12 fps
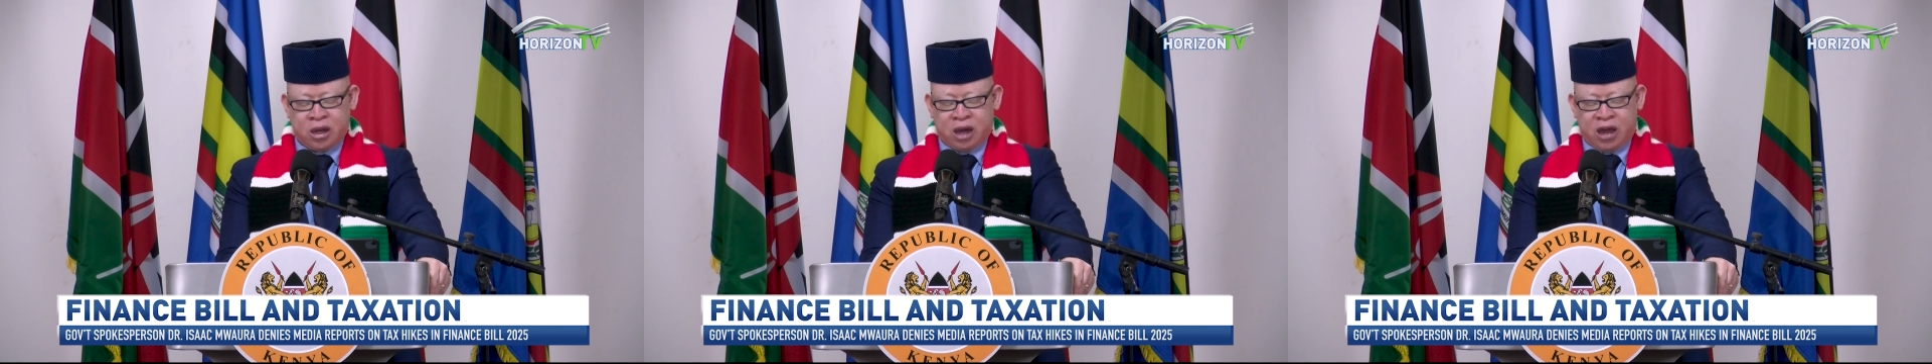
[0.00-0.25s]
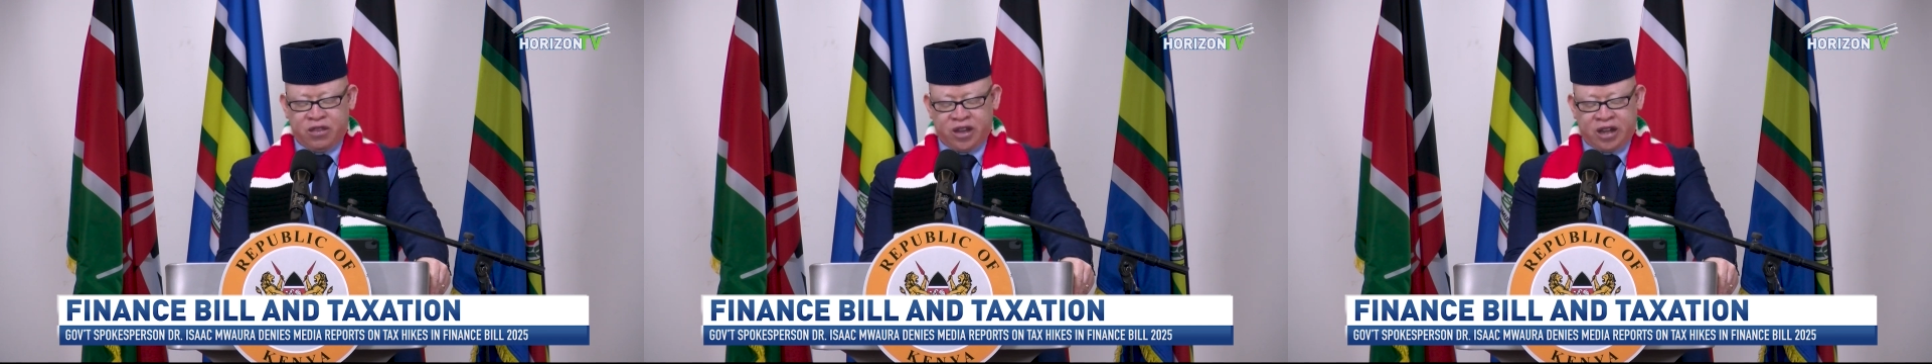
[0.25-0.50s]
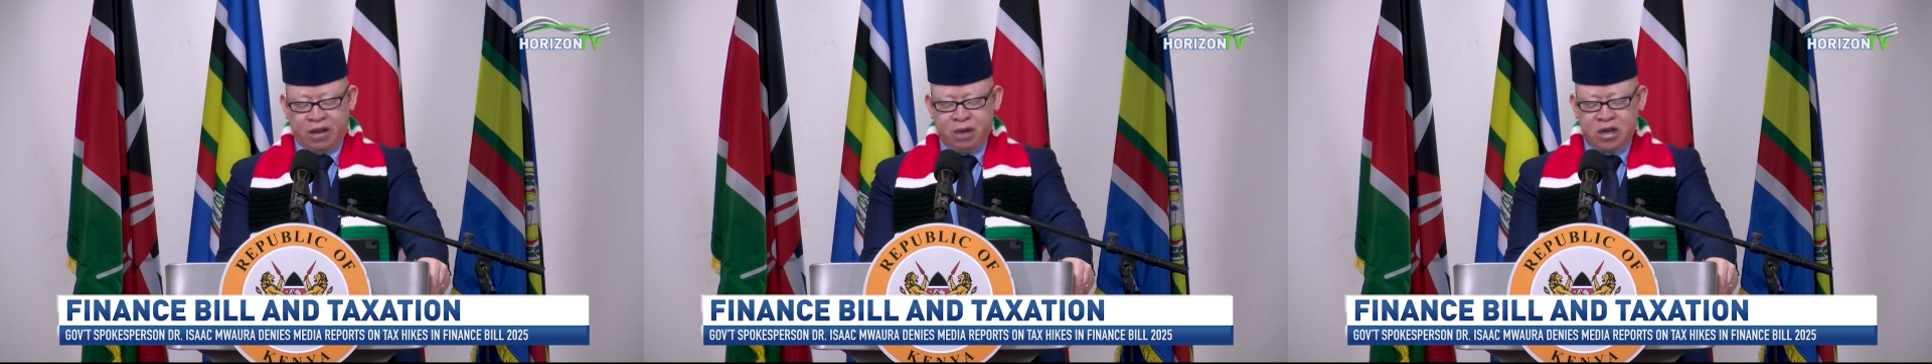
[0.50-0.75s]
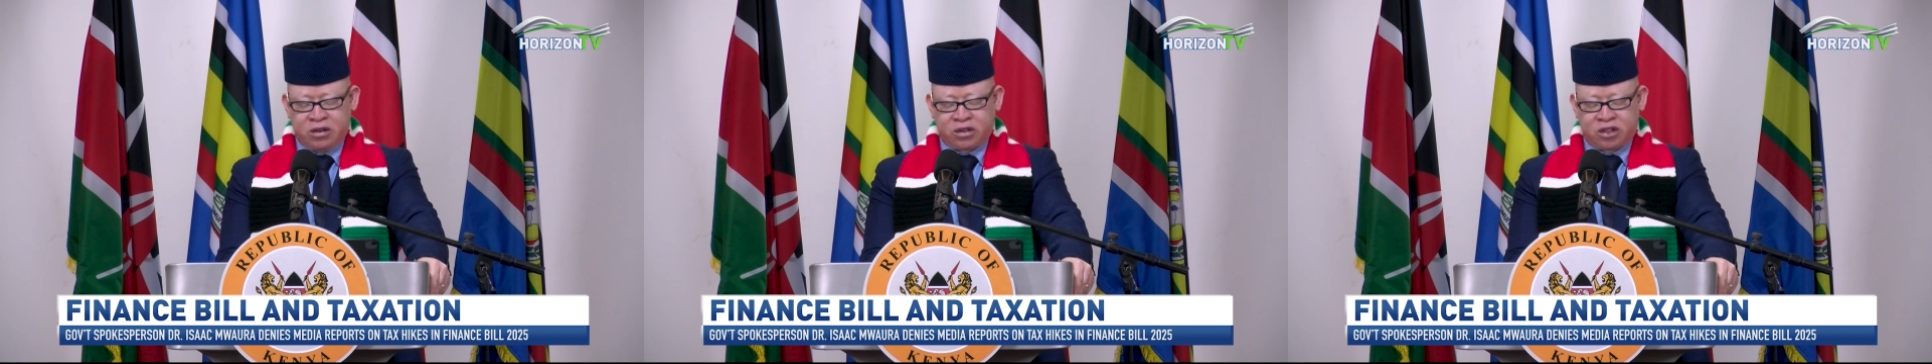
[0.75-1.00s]
and the
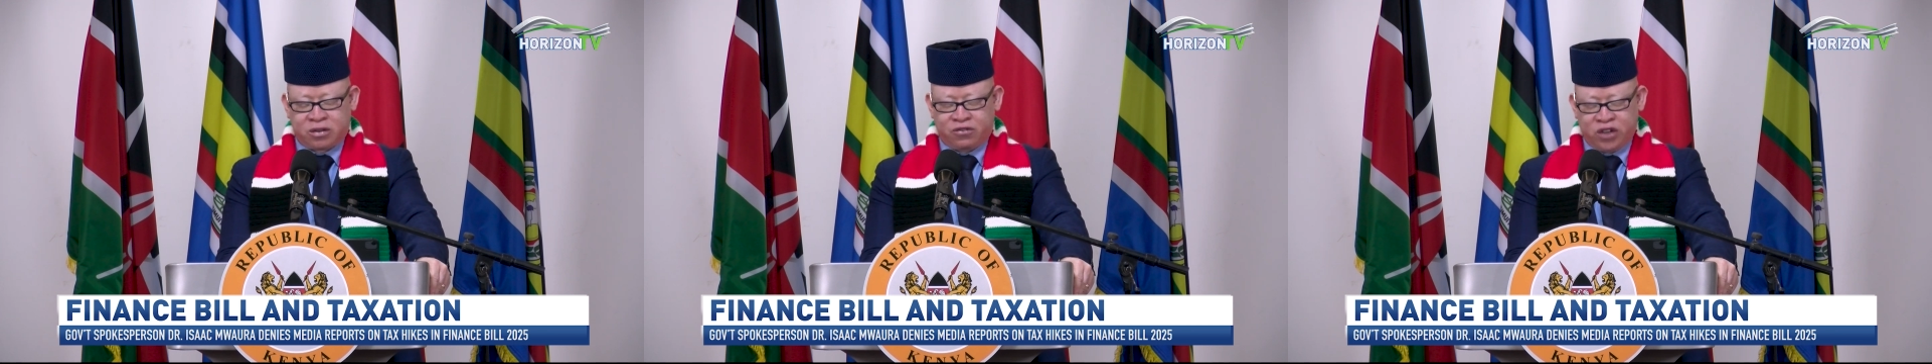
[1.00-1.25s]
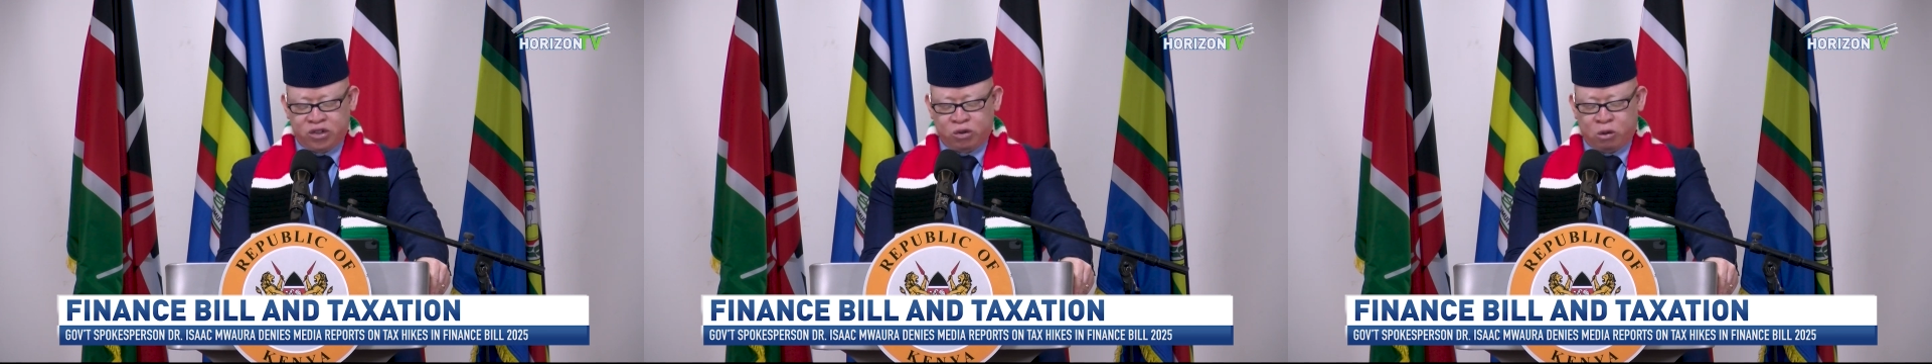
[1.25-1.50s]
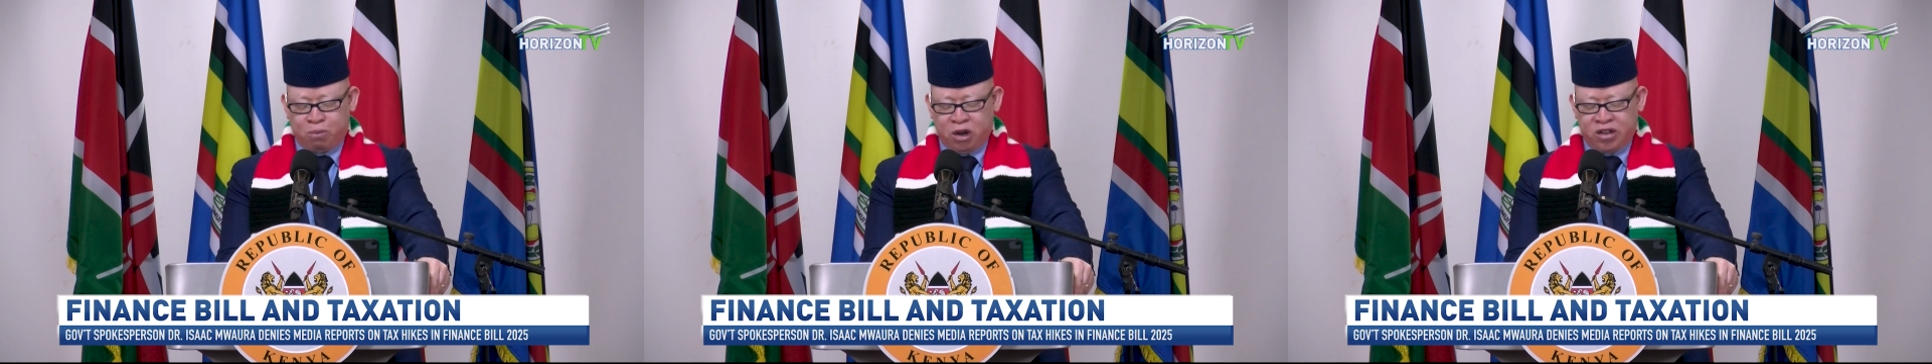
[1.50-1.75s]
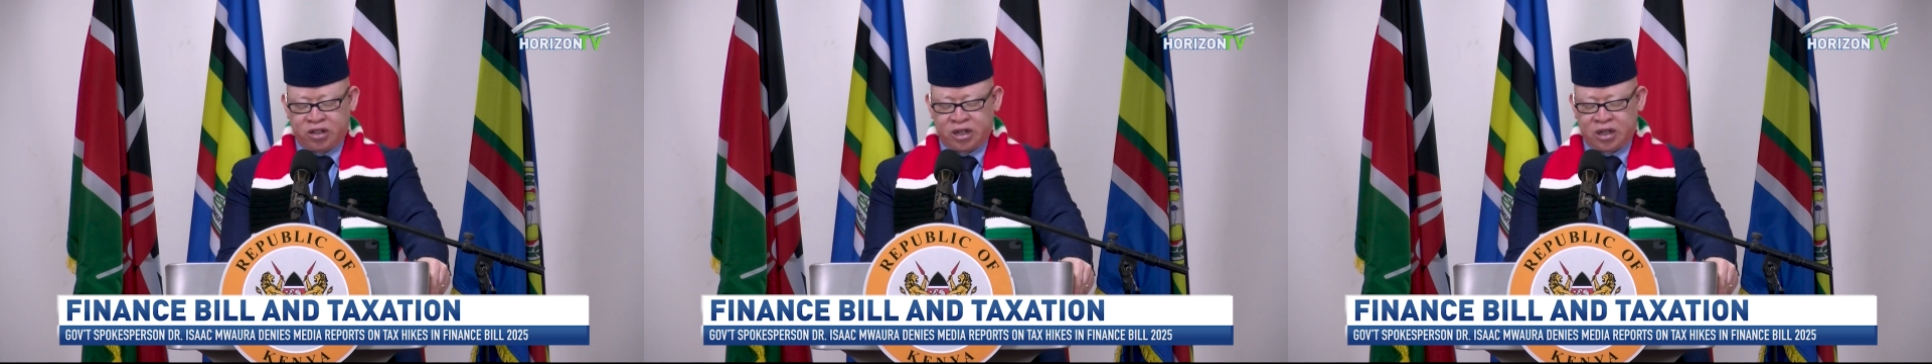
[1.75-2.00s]
government's fiscal
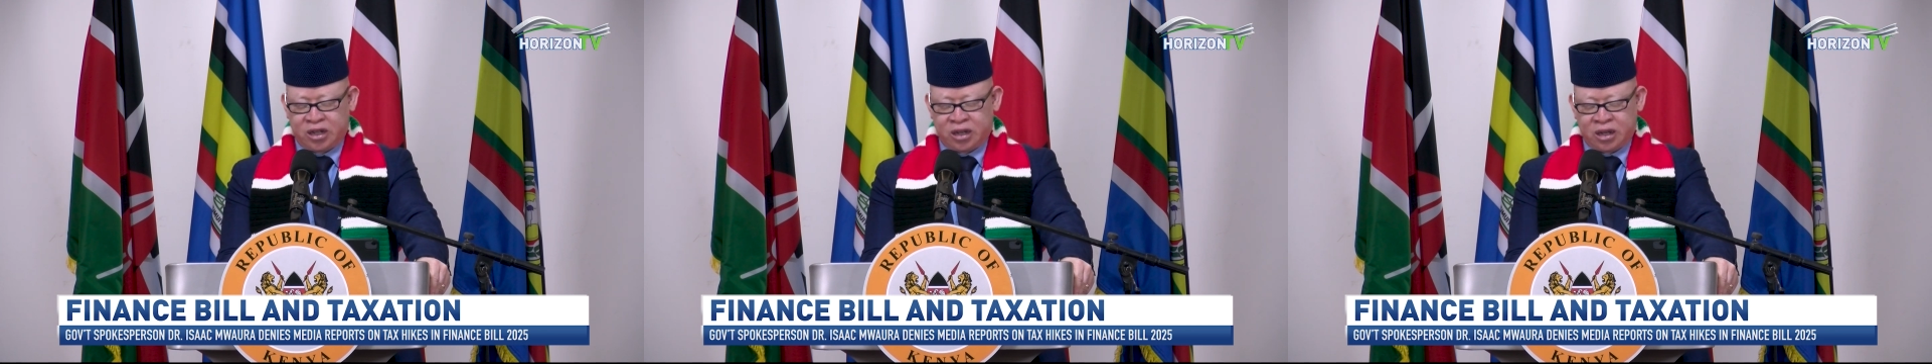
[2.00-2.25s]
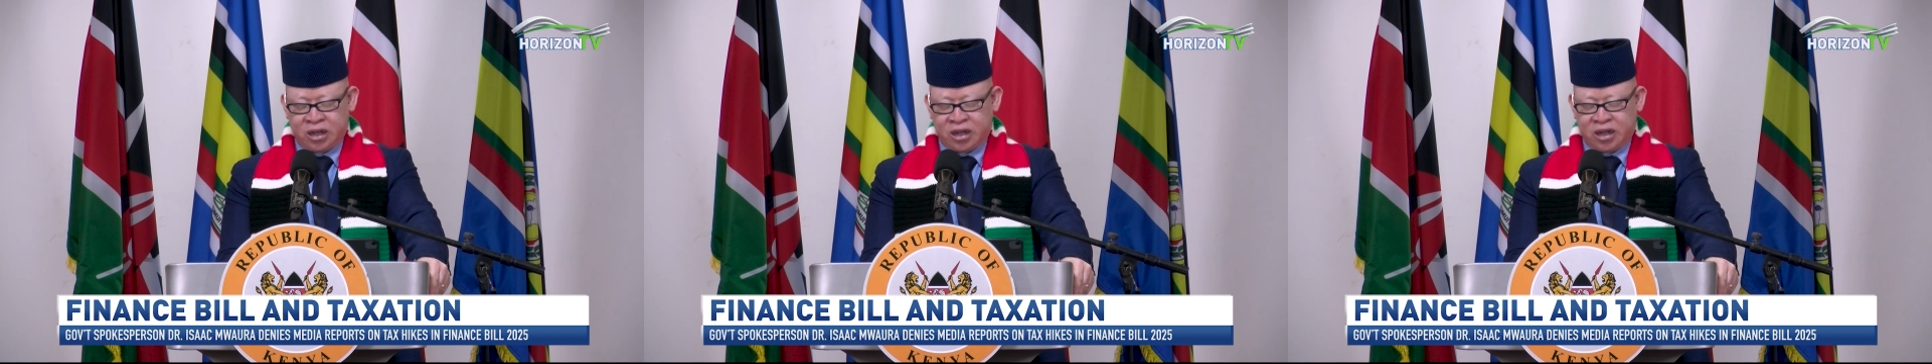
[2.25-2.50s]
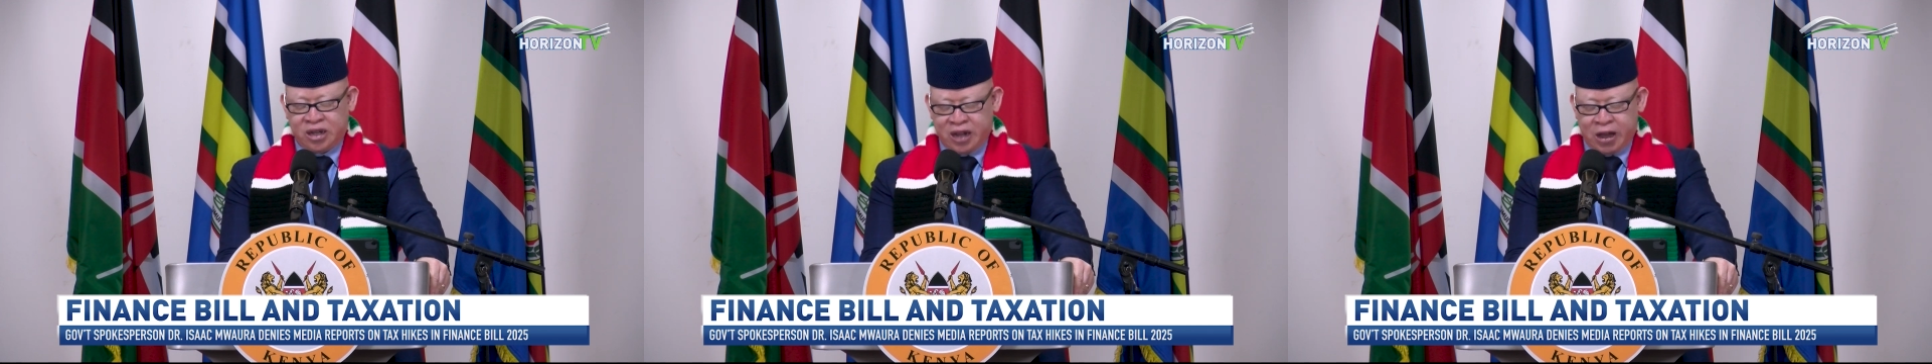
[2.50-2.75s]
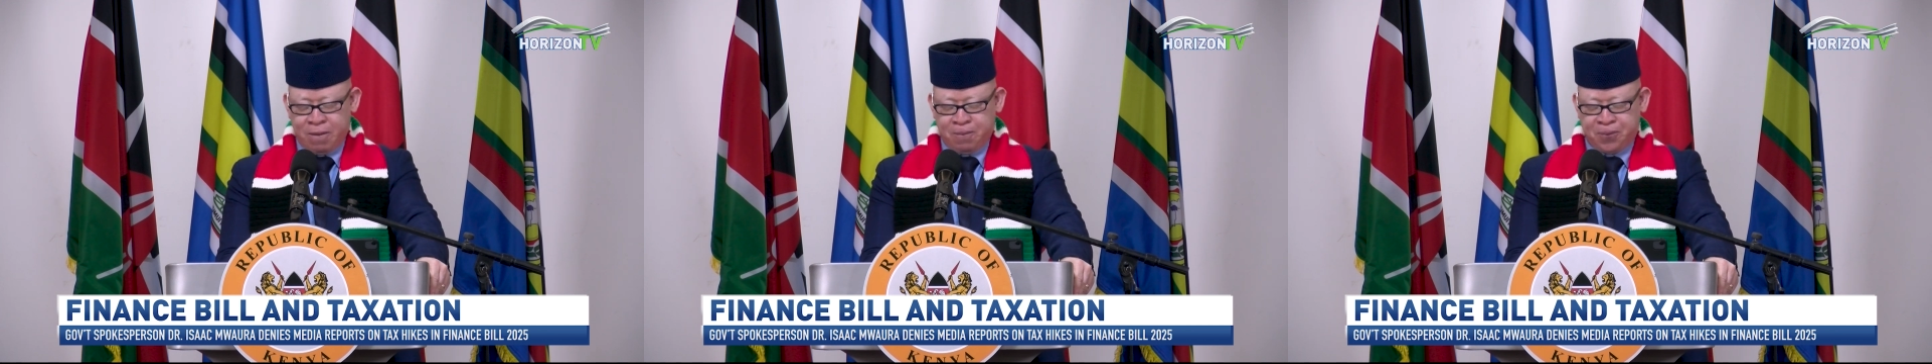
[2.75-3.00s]
policy
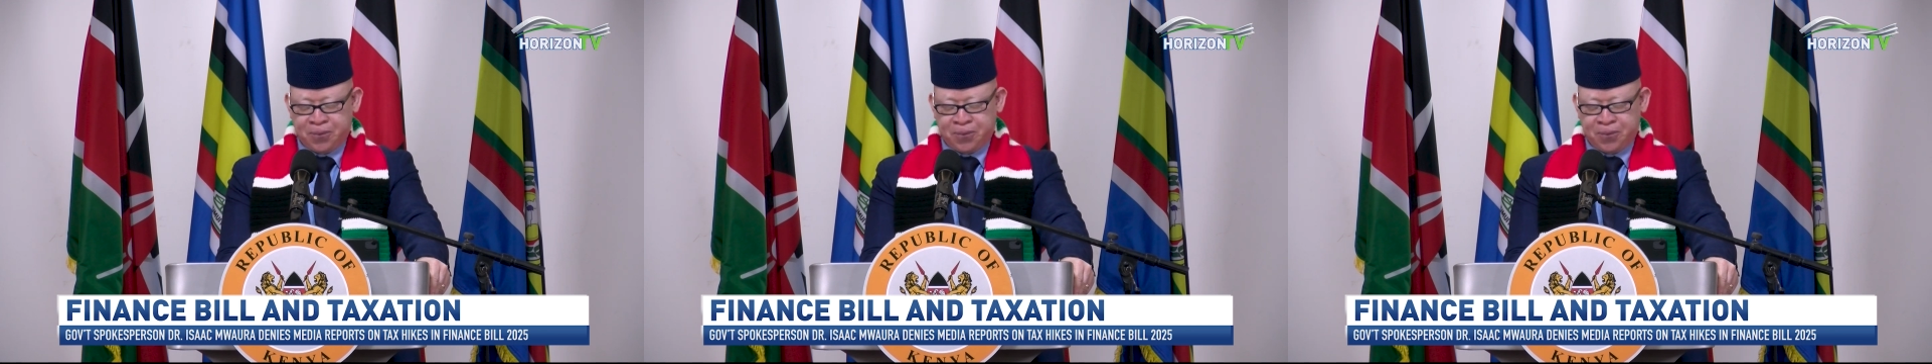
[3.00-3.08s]
year